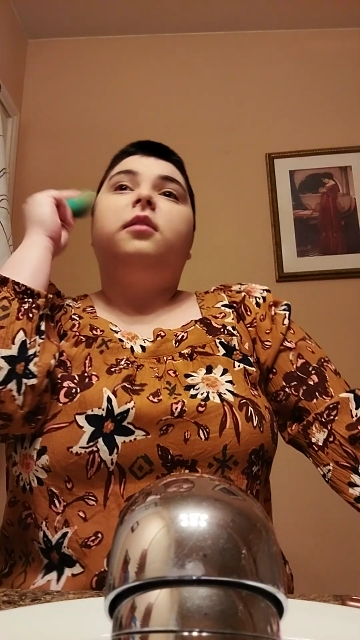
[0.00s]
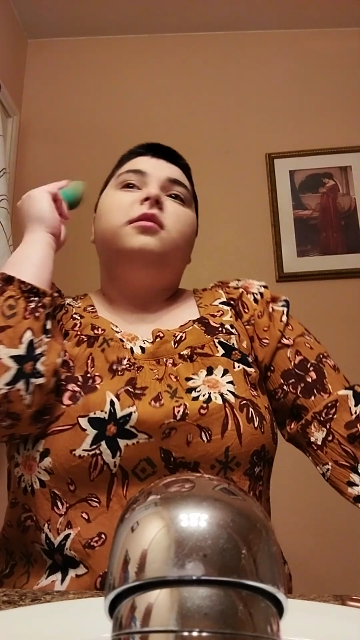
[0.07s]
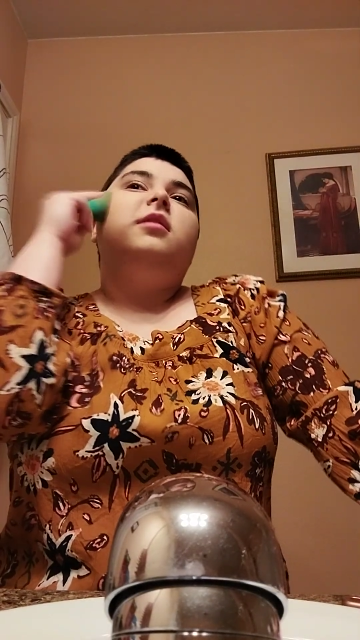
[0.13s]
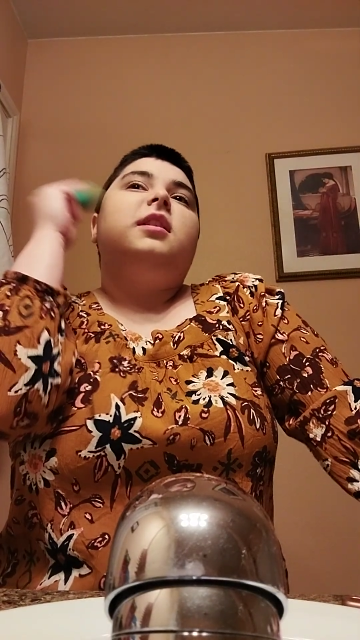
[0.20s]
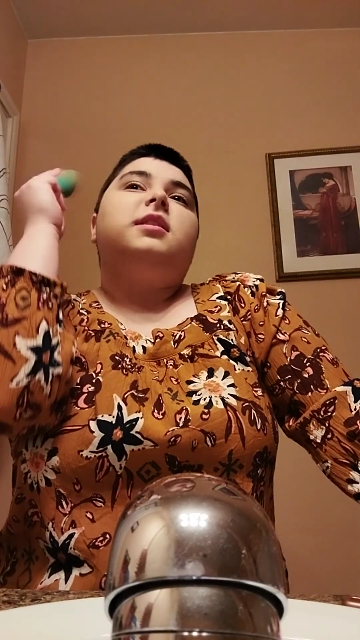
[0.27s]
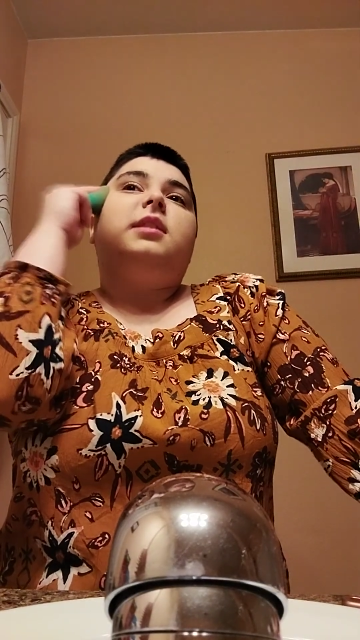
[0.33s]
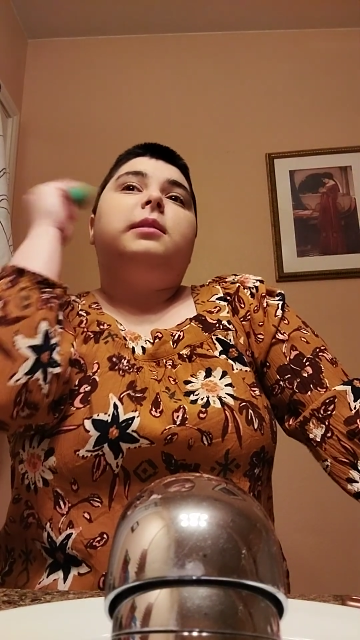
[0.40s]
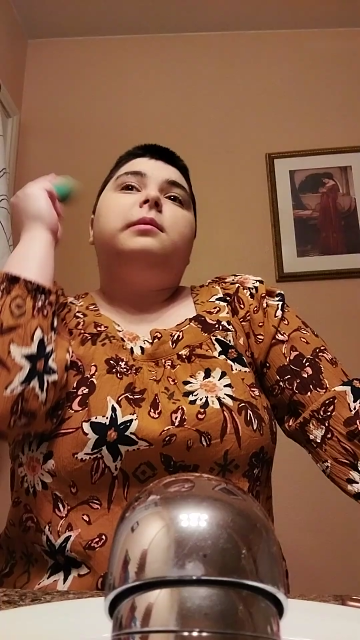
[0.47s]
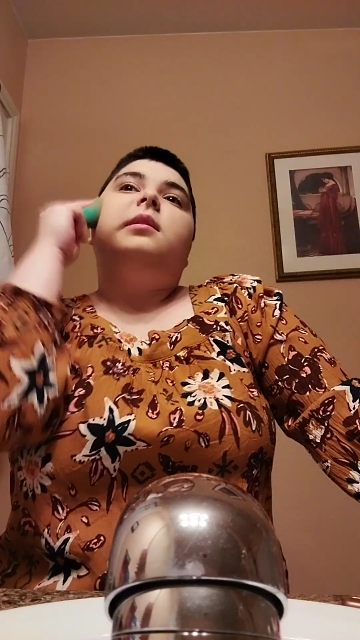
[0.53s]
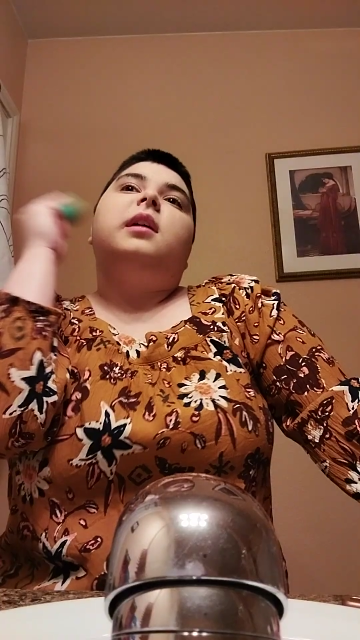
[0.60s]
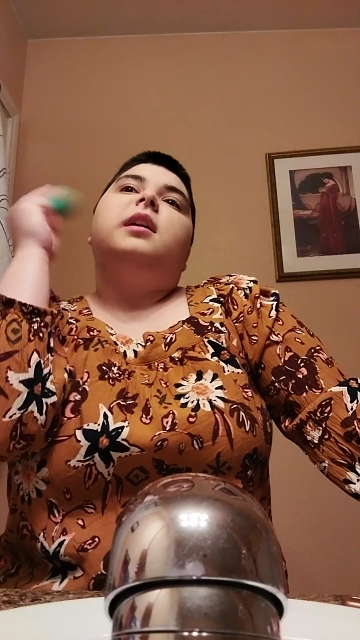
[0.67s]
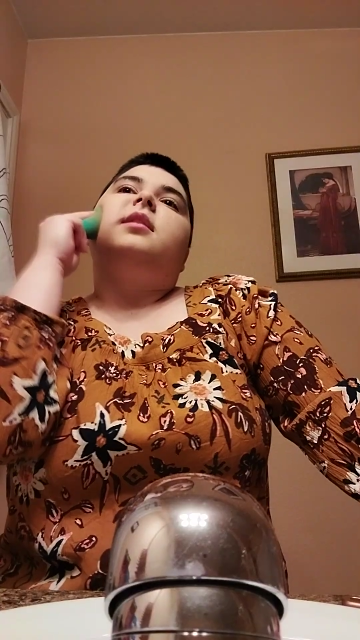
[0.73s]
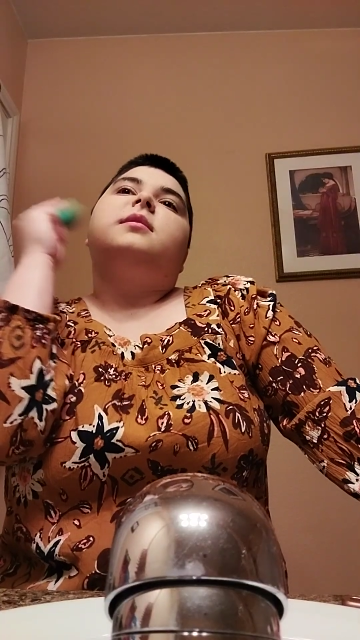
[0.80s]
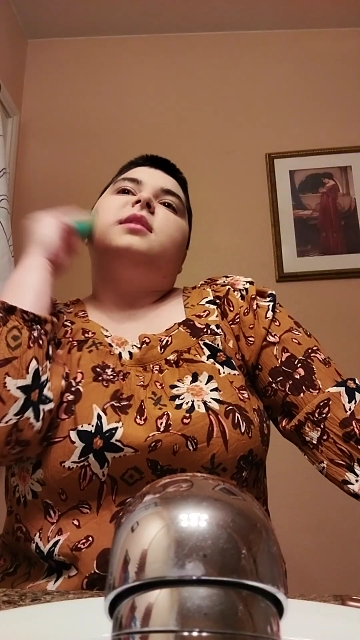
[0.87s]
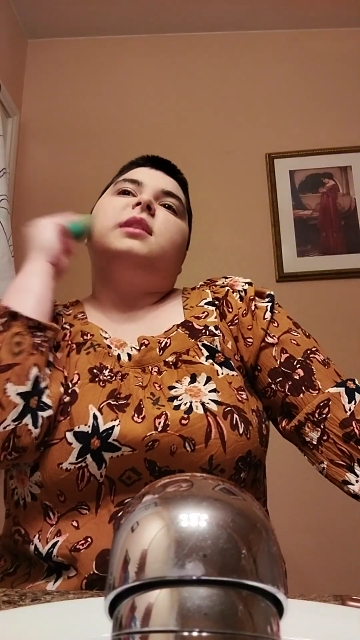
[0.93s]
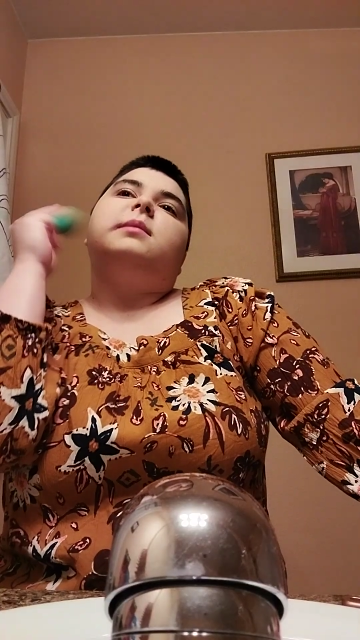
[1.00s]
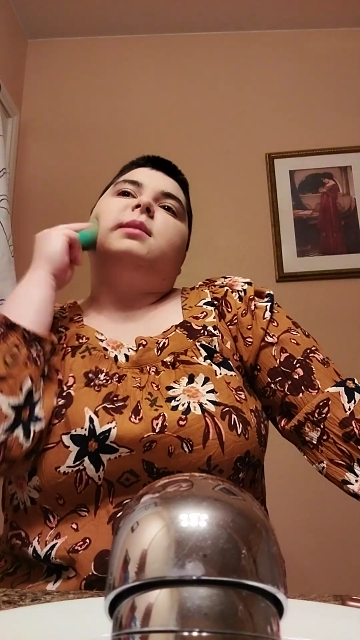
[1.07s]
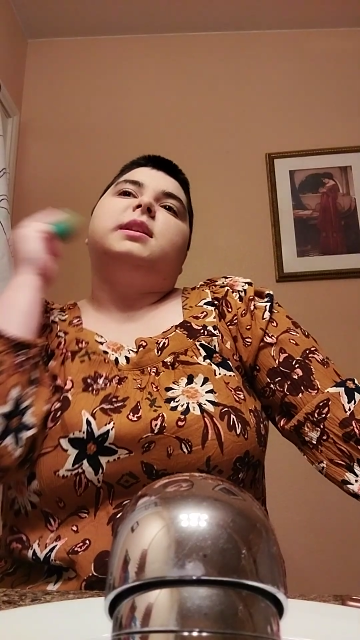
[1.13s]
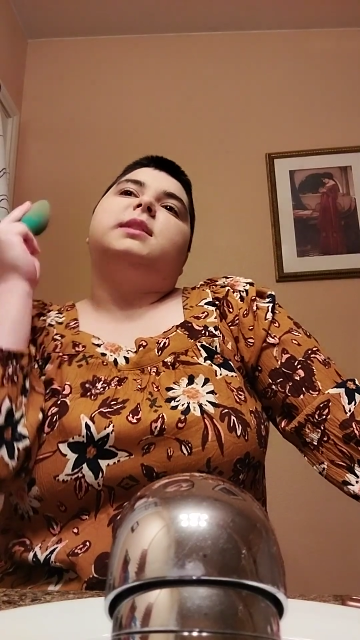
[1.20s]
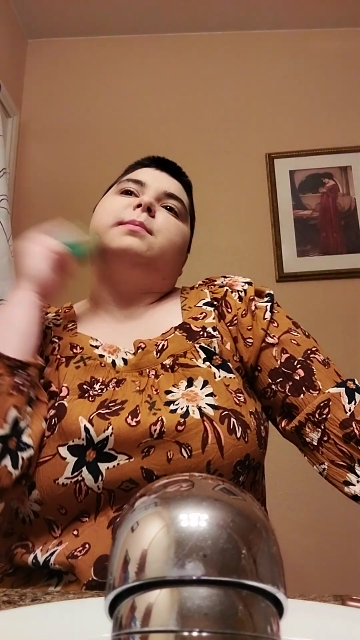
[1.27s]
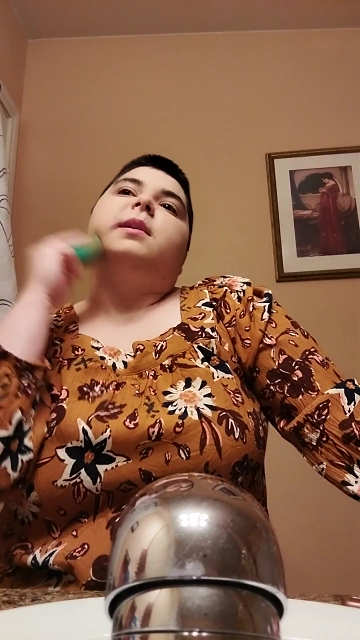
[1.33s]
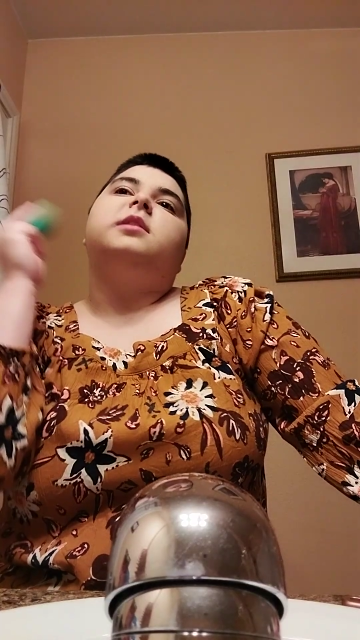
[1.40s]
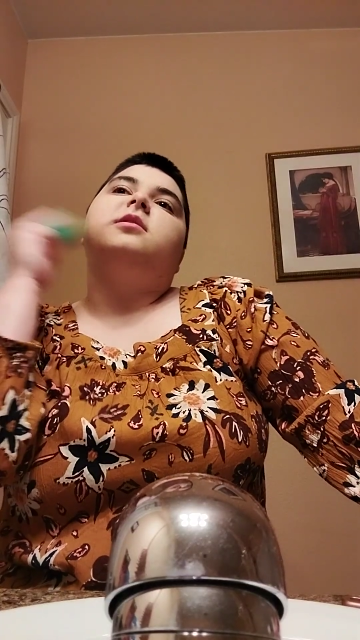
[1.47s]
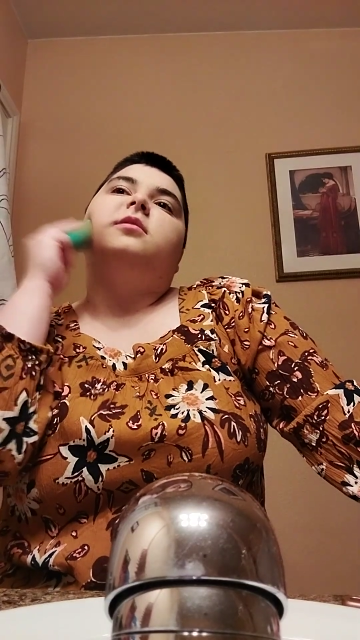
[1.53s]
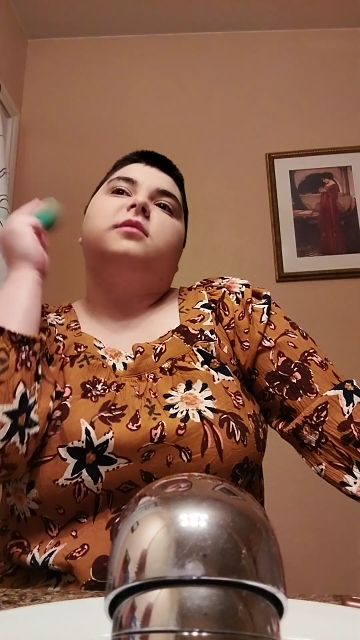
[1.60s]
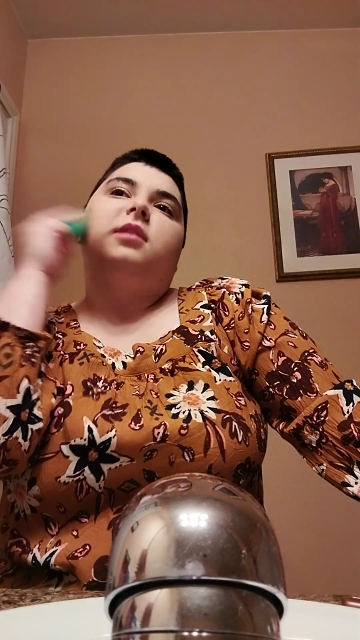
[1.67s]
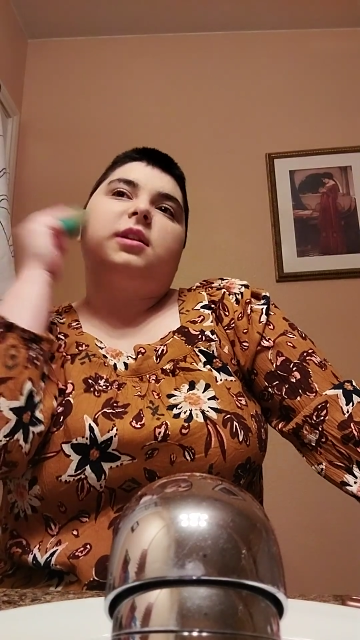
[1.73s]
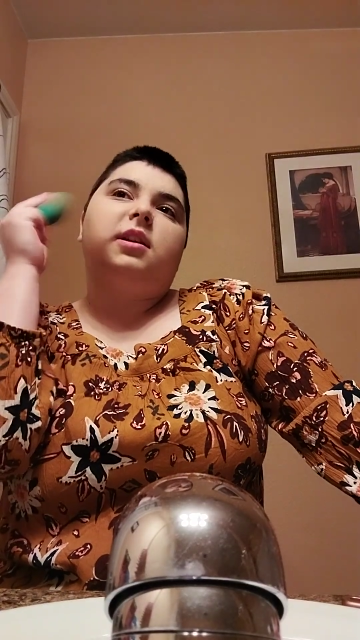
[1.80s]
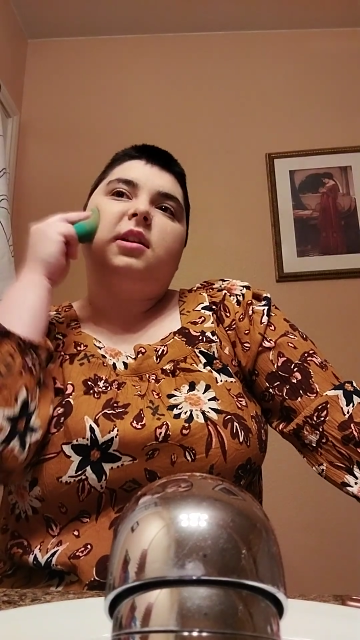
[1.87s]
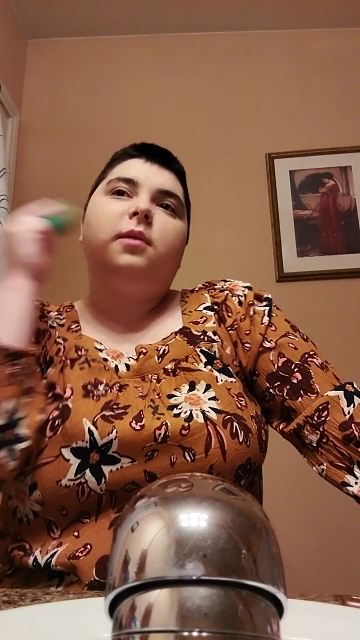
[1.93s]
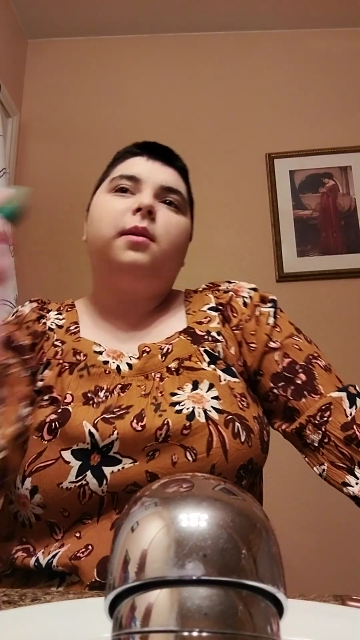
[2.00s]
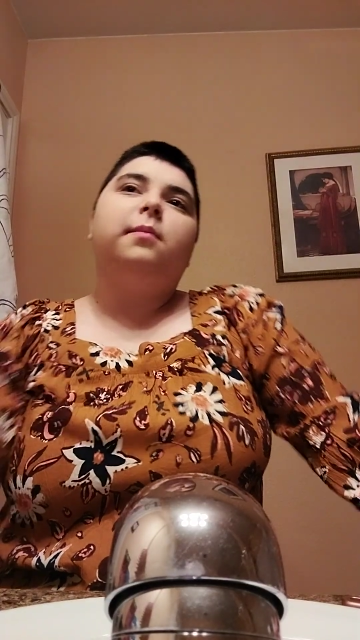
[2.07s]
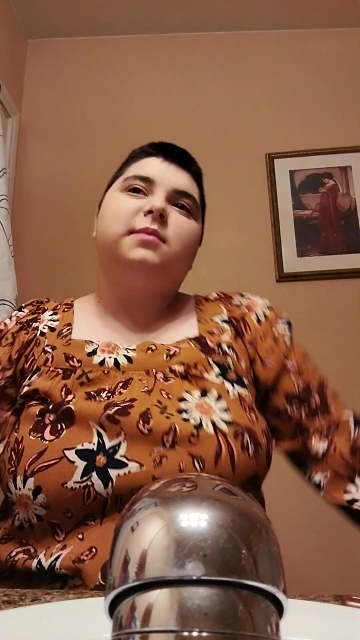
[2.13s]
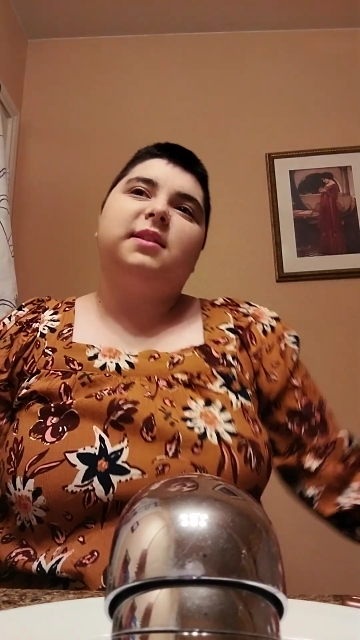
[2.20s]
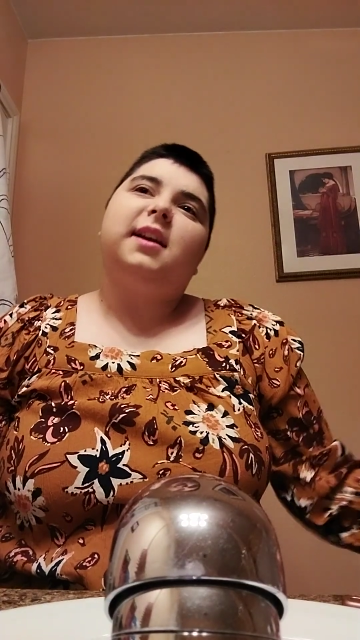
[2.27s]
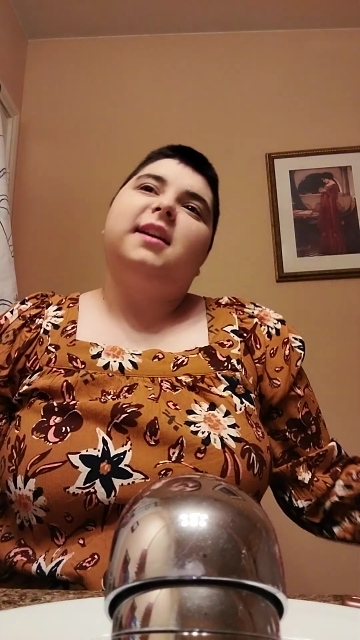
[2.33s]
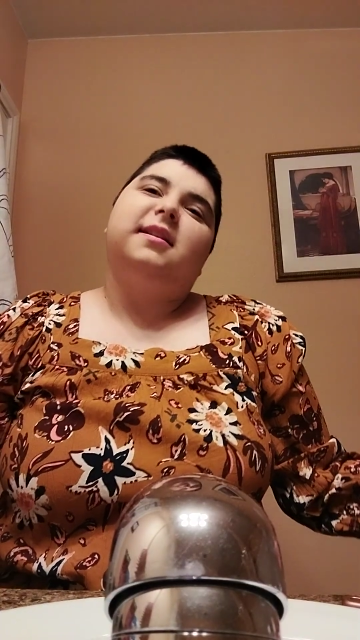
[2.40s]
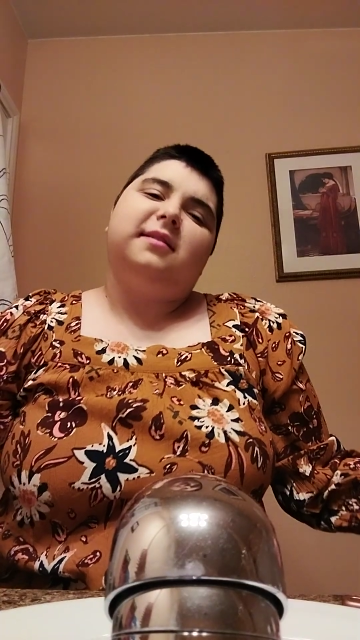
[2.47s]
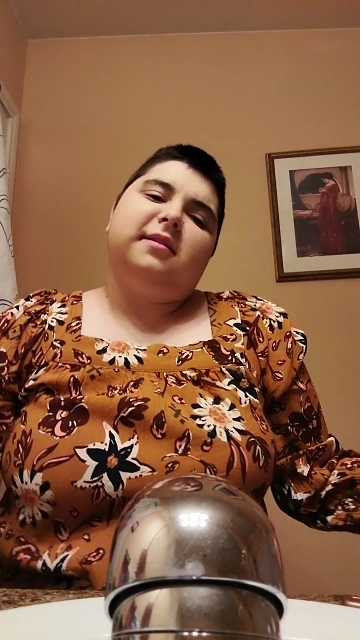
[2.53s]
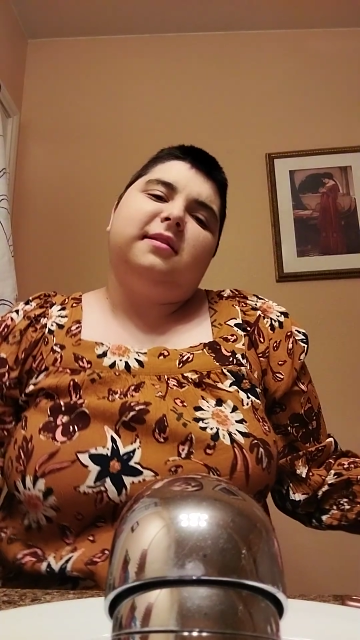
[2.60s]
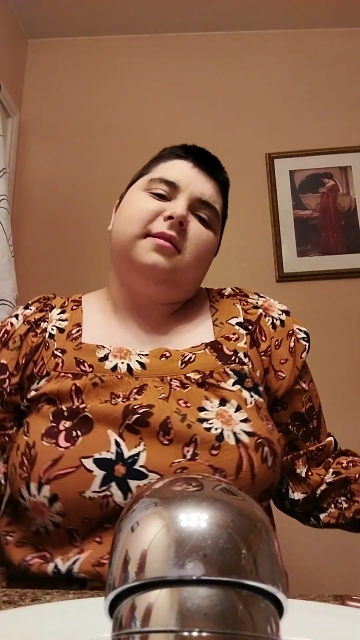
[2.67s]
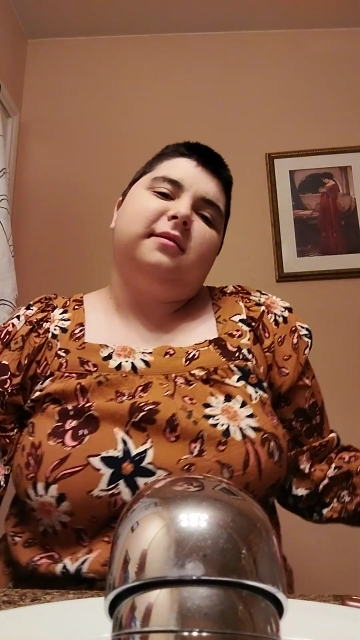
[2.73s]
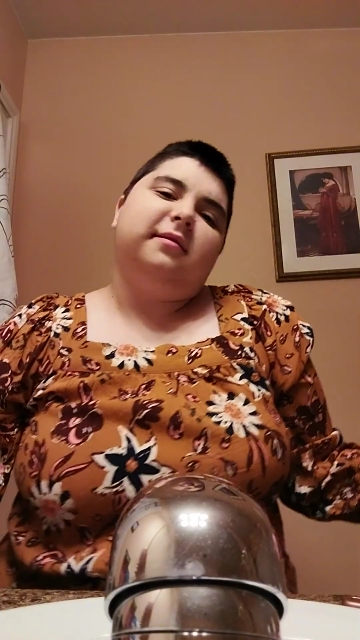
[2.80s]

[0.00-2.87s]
like something special. You know what I'm saying?